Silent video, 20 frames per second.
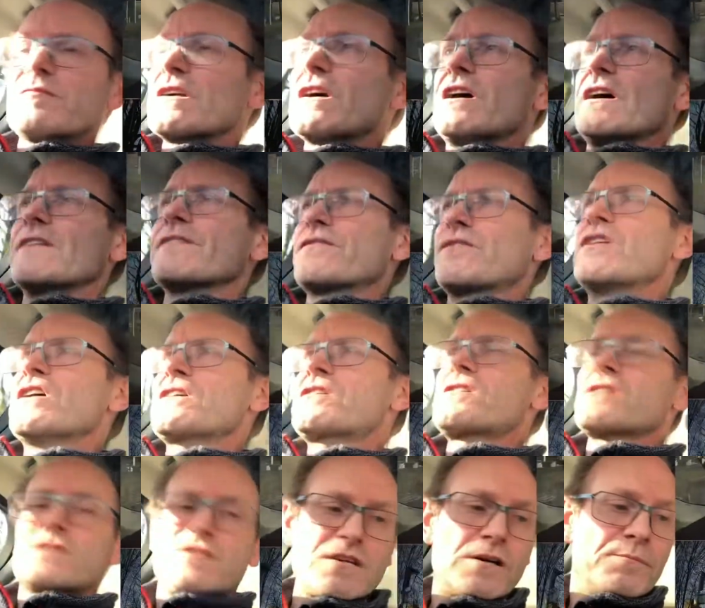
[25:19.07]
This
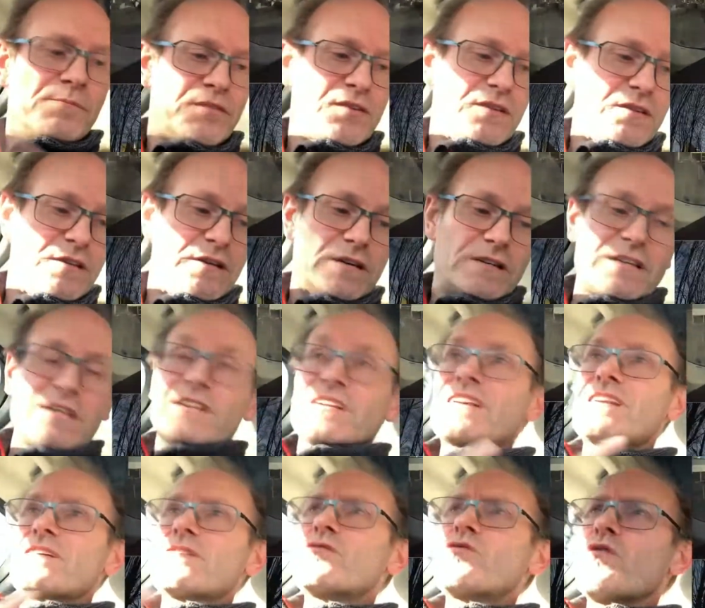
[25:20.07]
is something that can
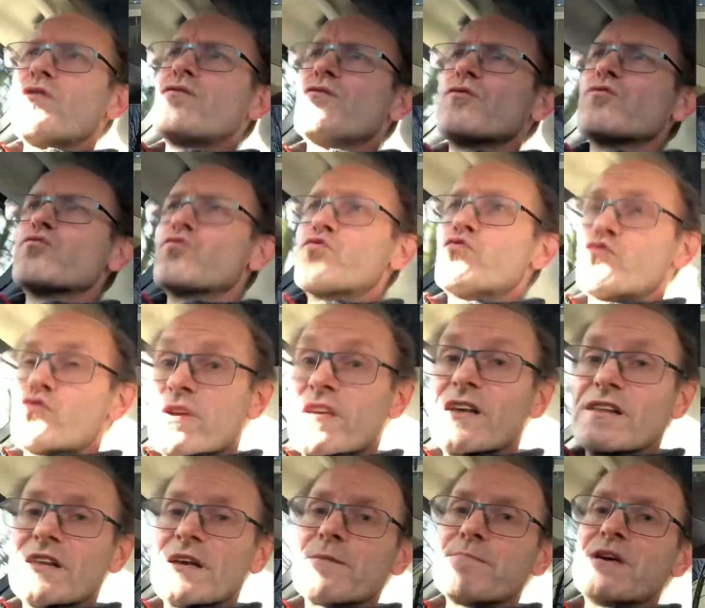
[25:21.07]

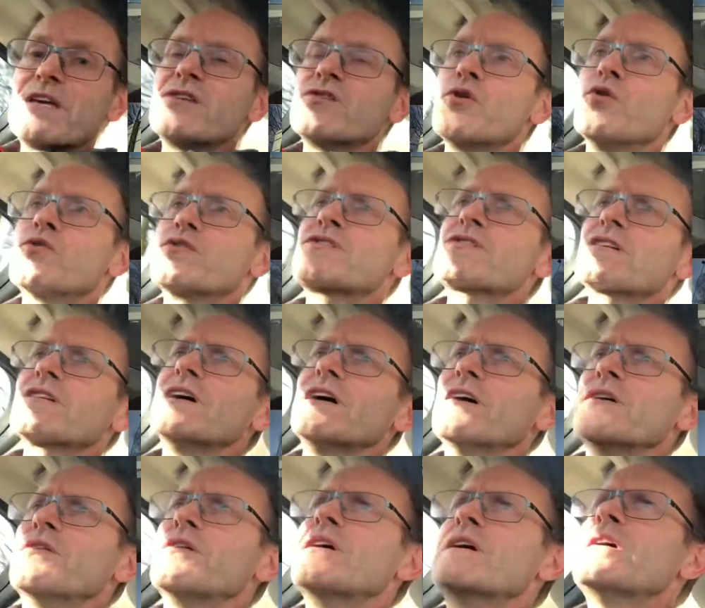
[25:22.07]
really be used
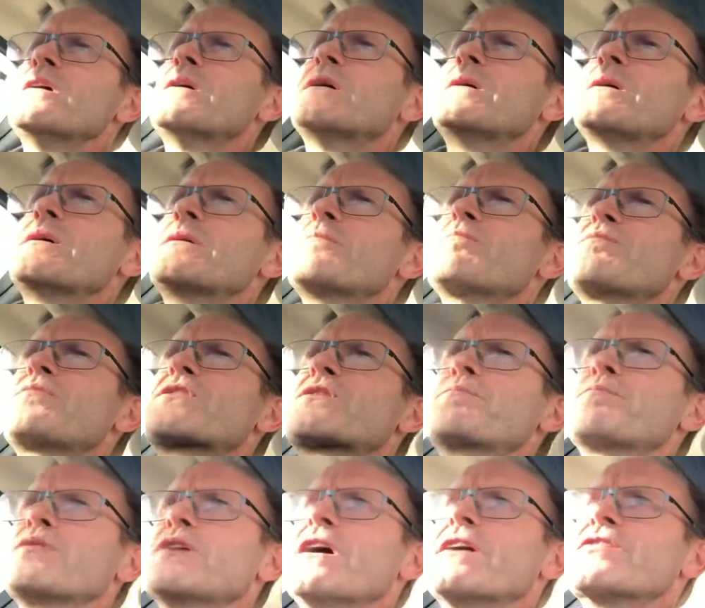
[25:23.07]
now to
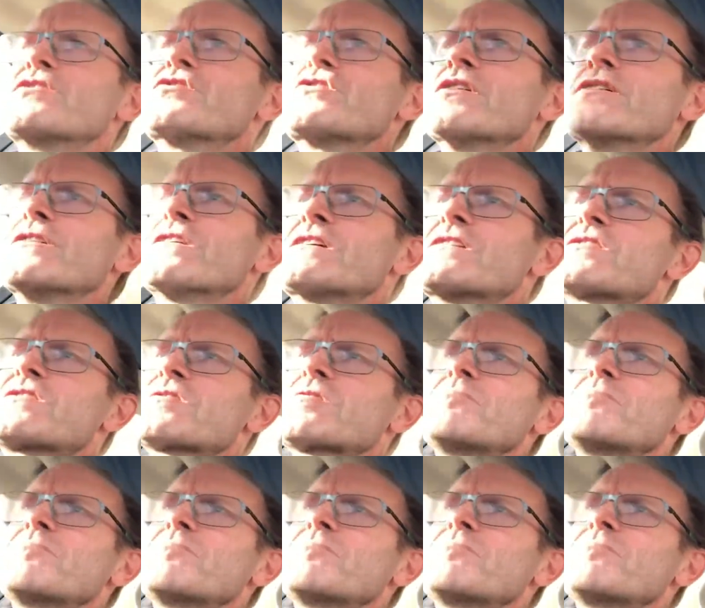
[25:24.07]
plan journeys.